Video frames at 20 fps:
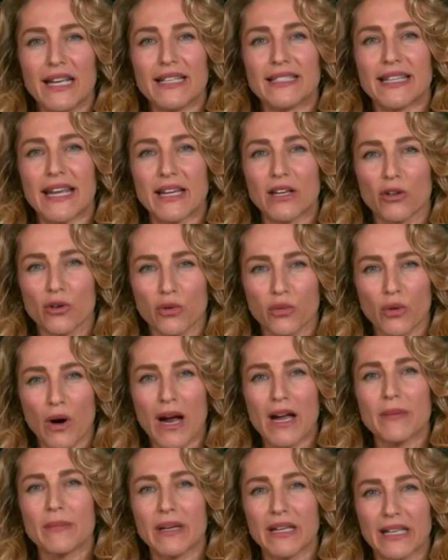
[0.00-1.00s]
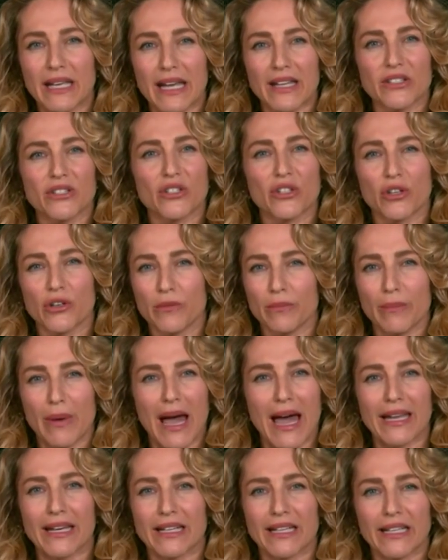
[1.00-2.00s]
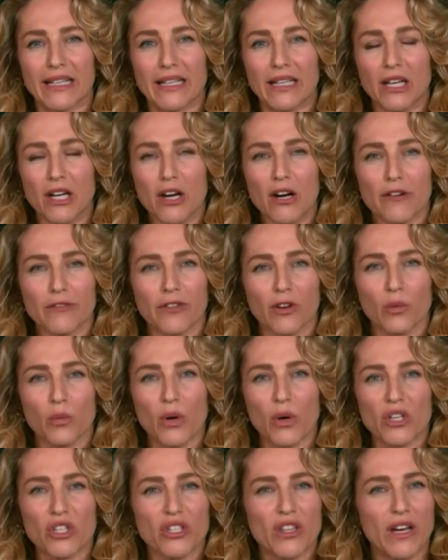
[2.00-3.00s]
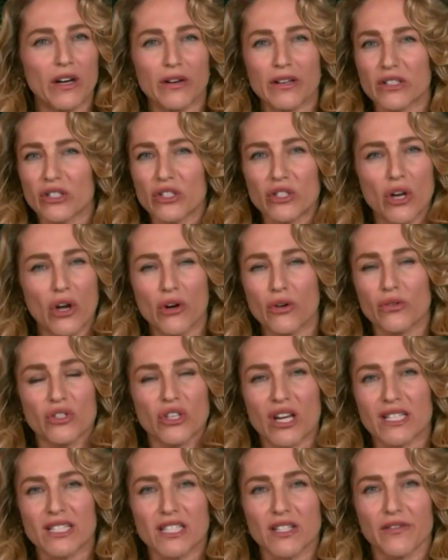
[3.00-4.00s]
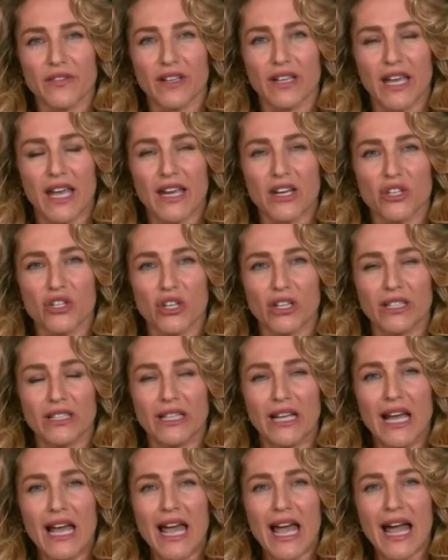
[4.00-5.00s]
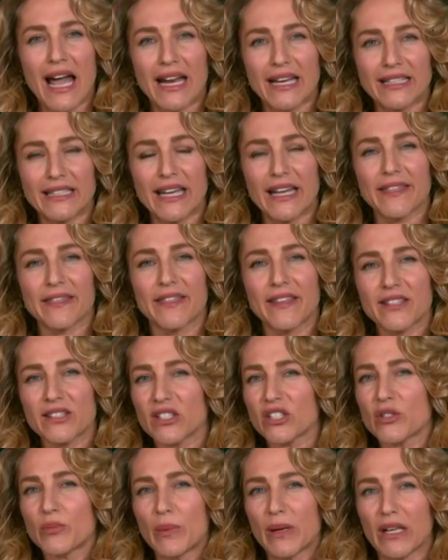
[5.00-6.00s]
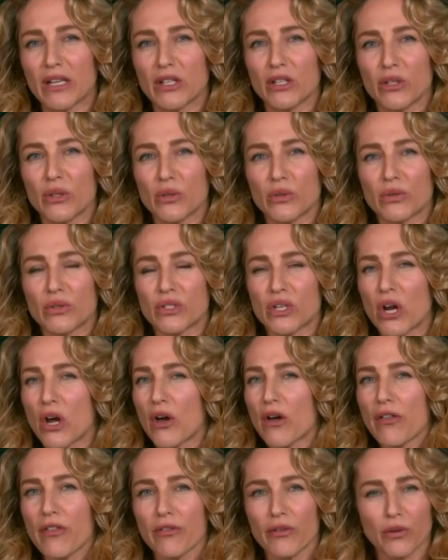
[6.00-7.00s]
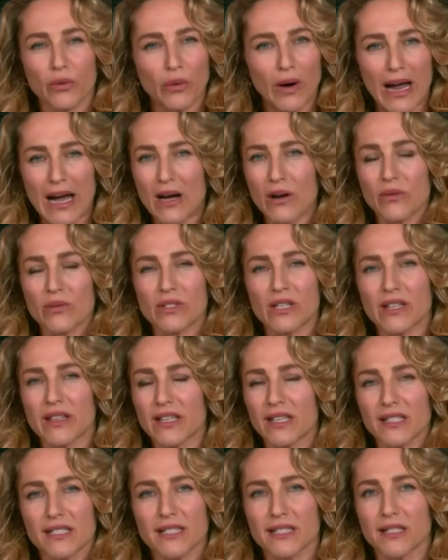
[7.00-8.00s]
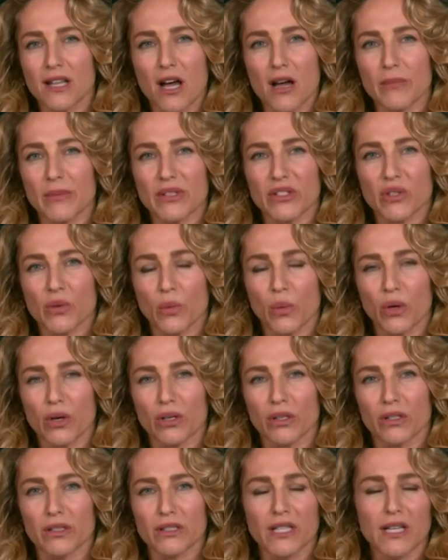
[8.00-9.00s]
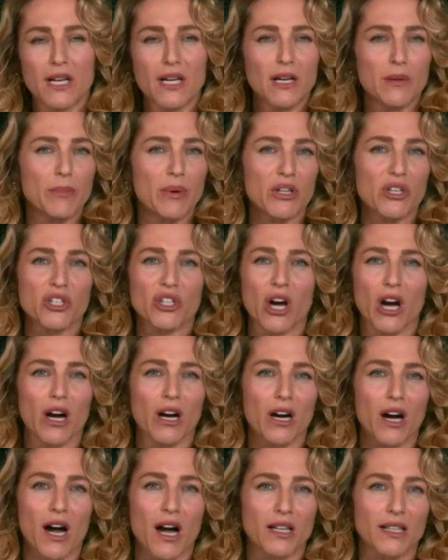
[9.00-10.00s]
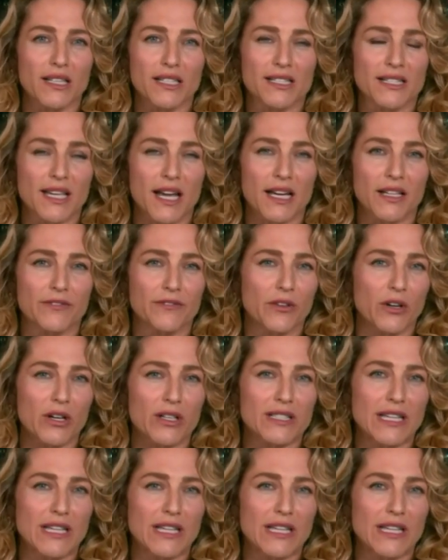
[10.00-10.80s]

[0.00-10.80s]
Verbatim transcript: is a crime against humanity for which there is no justification. And yet this is being used throughout the Islamist world. Bashar al Assad, for